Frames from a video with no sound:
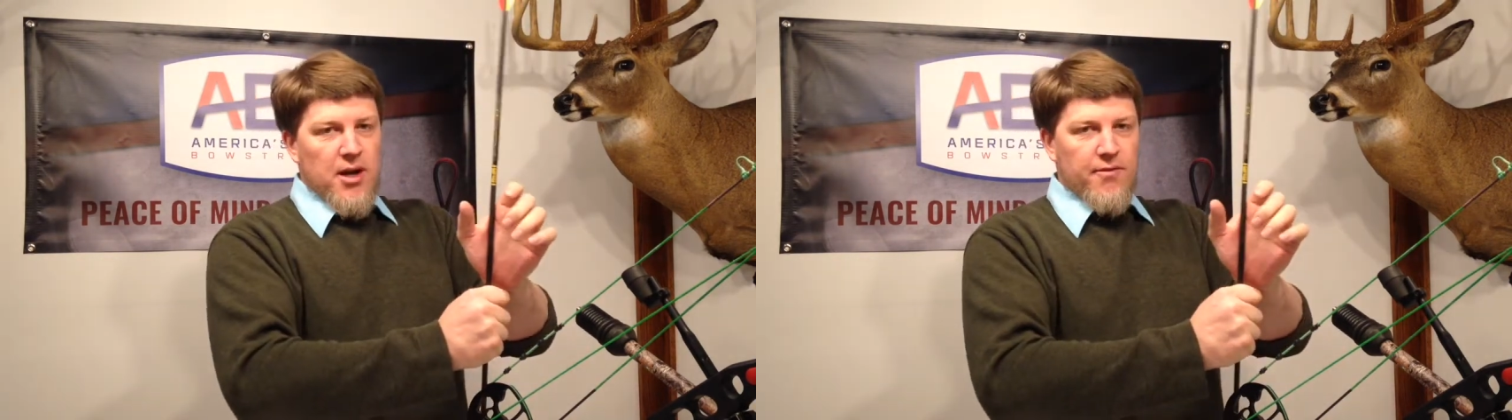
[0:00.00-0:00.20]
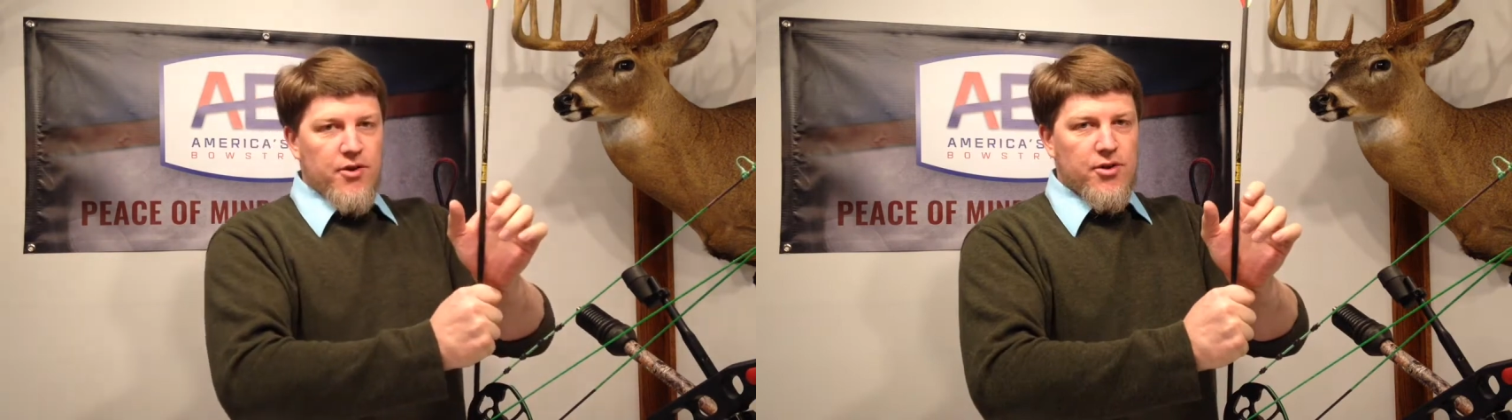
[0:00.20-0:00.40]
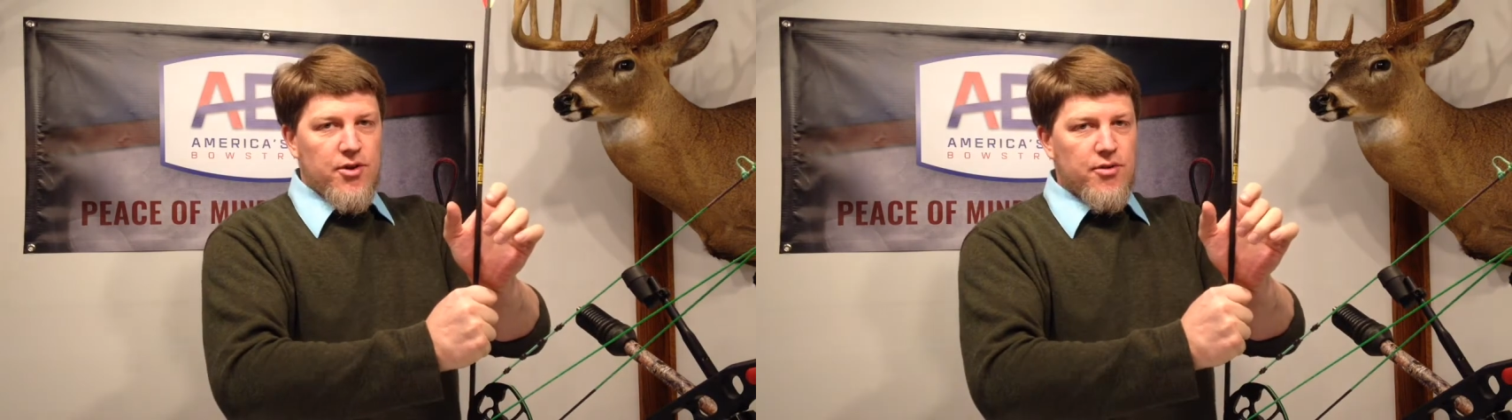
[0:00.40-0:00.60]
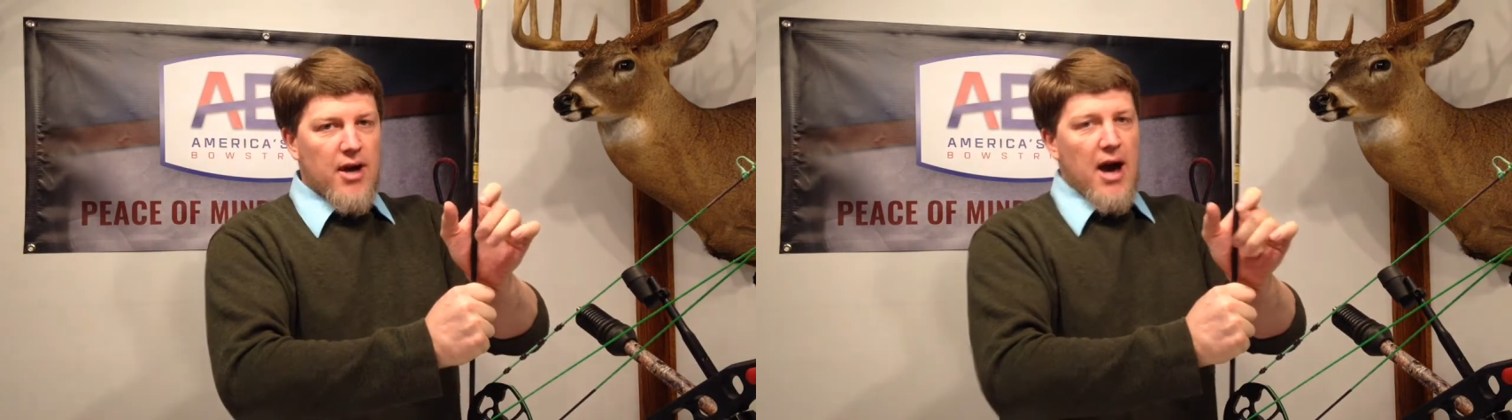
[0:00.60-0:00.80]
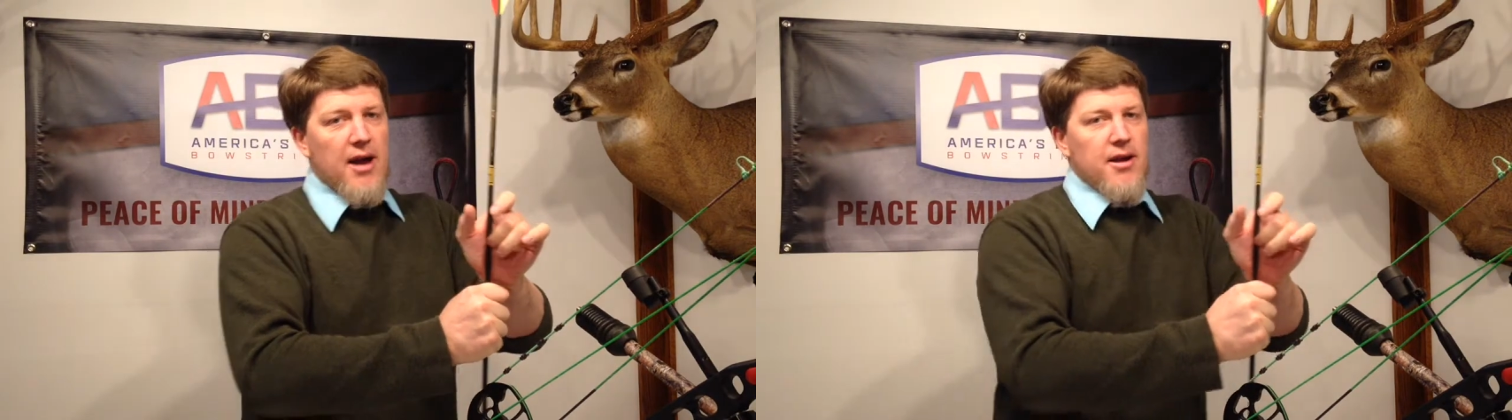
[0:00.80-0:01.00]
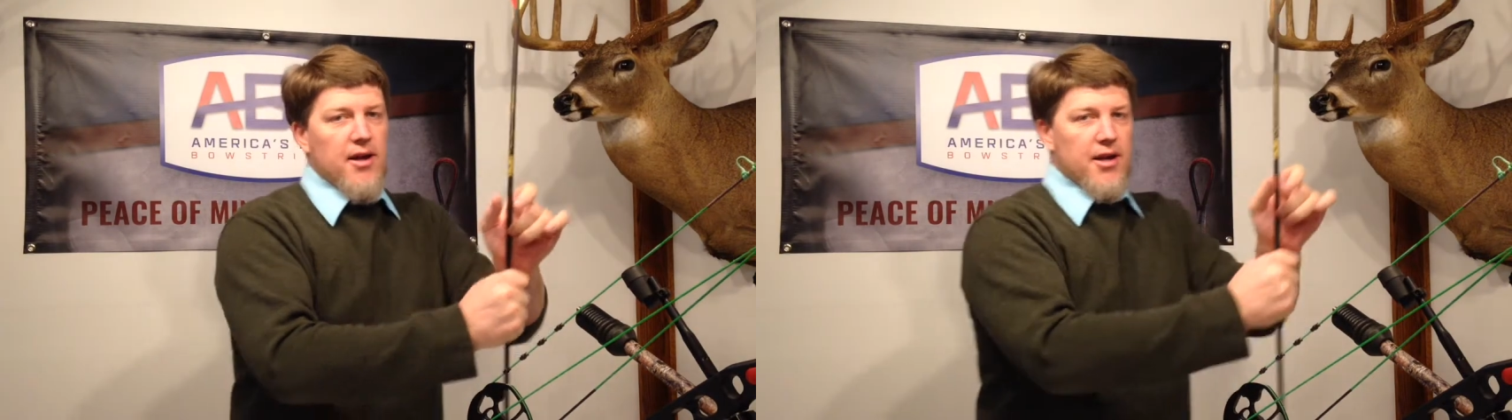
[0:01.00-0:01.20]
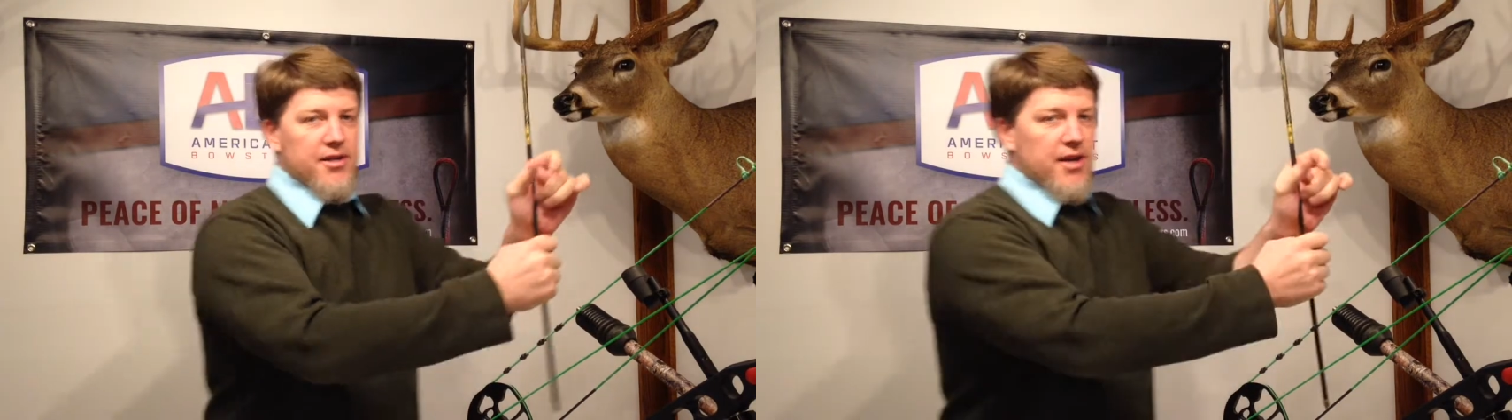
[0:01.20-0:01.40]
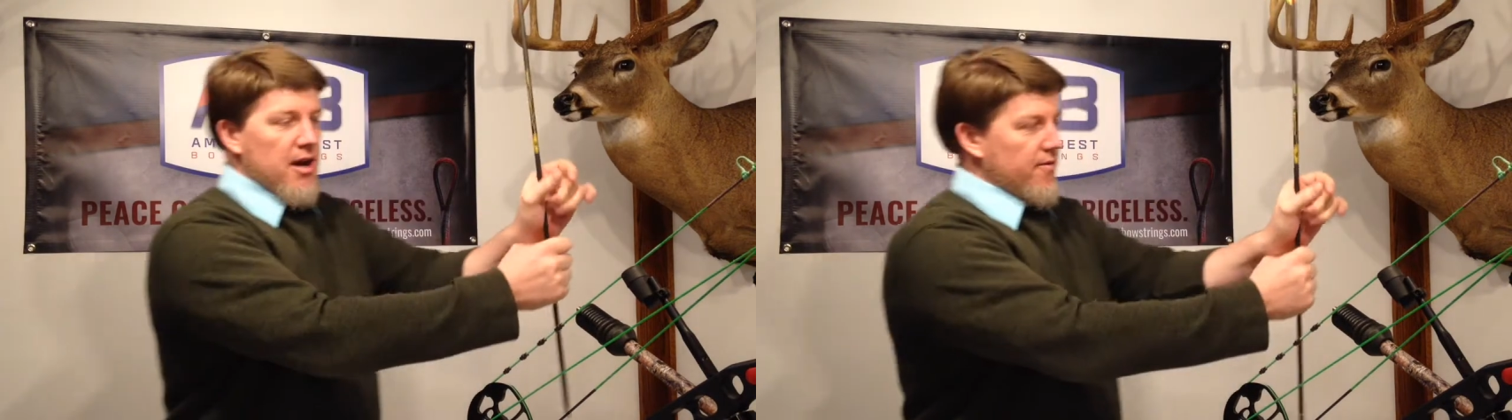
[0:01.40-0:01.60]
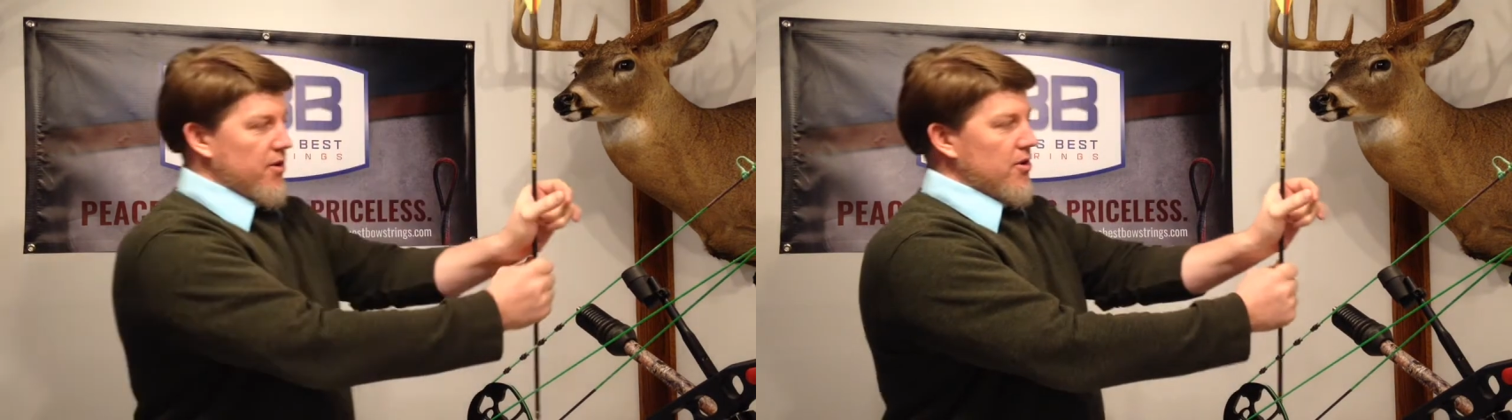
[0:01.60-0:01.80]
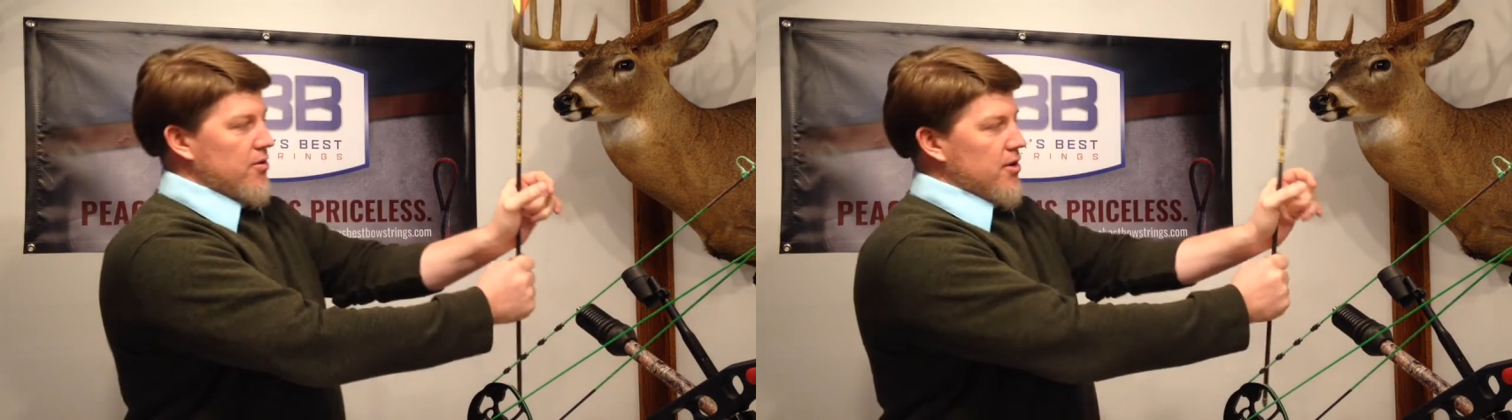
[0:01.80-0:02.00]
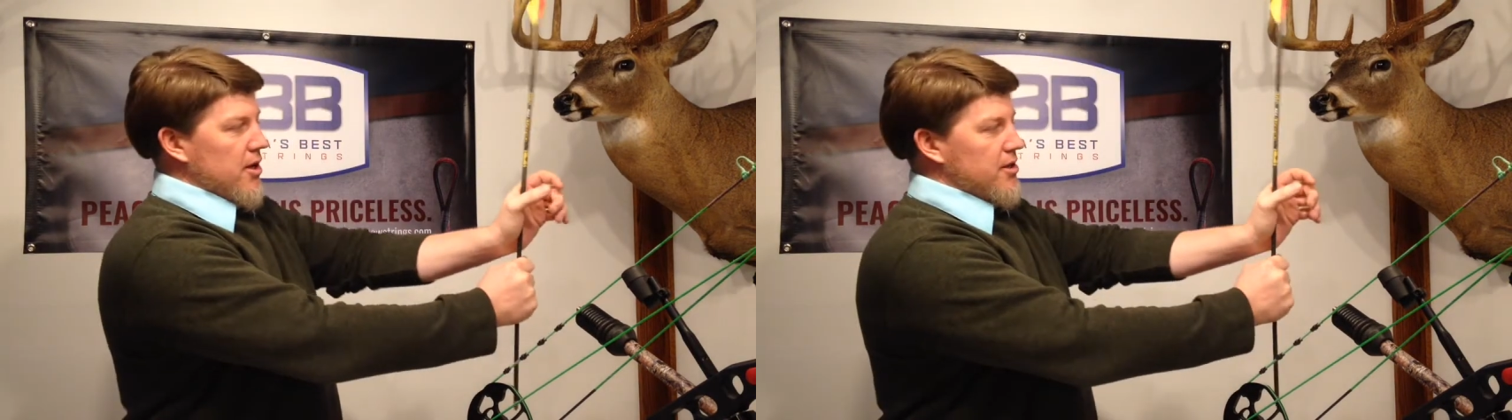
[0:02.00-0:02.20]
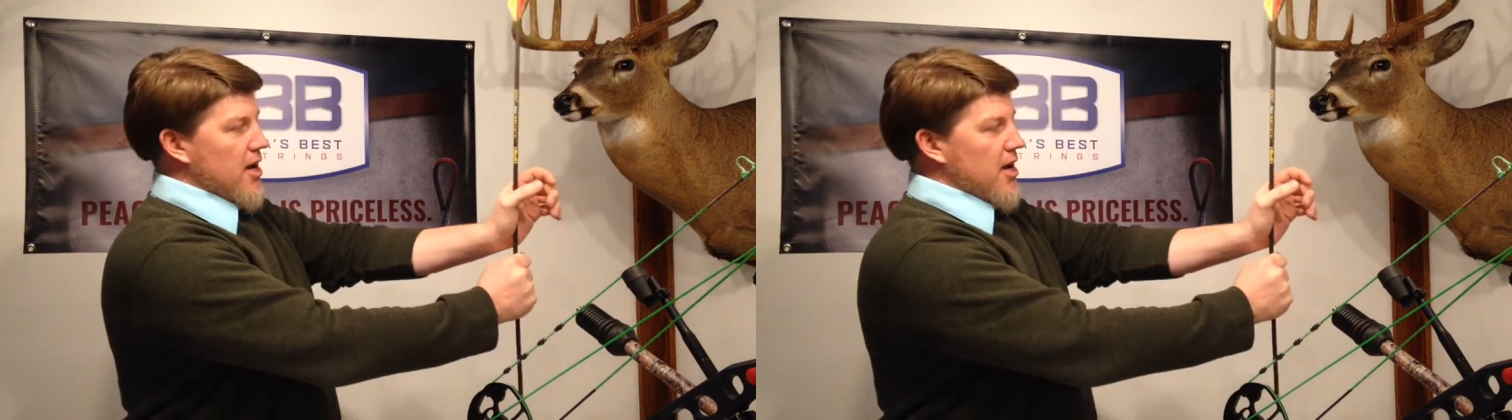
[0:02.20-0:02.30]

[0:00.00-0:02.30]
And if you do that, and a side view